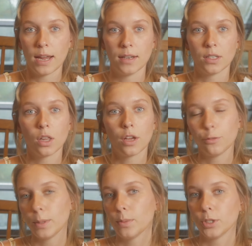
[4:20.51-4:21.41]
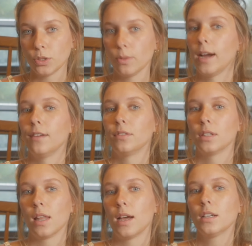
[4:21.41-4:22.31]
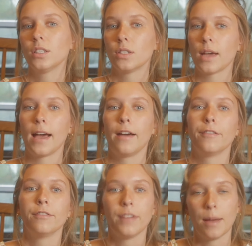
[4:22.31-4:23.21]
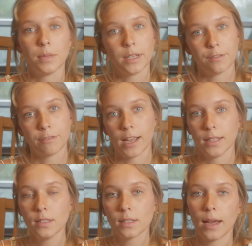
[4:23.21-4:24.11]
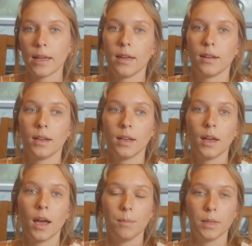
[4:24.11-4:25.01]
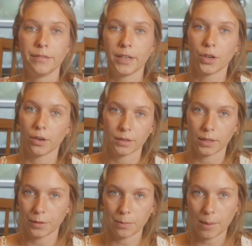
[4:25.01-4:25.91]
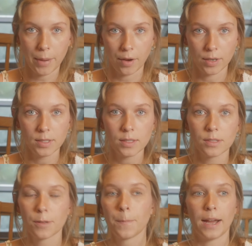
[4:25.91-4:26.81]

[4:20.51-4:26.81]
And a lot of people do have the luck to have family and friends. I am living currently with my parents.